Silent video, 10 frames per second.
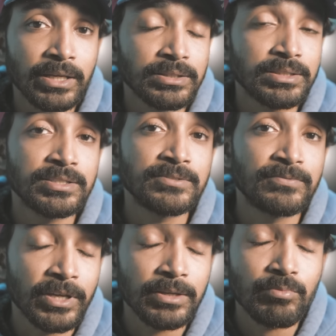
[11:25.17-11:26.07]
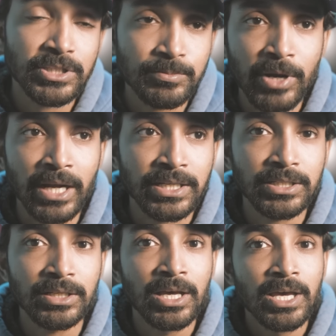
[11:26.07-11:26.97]
and this is very much
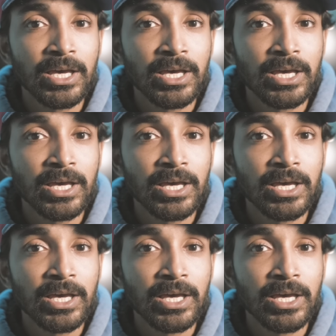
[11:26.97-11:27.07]
practical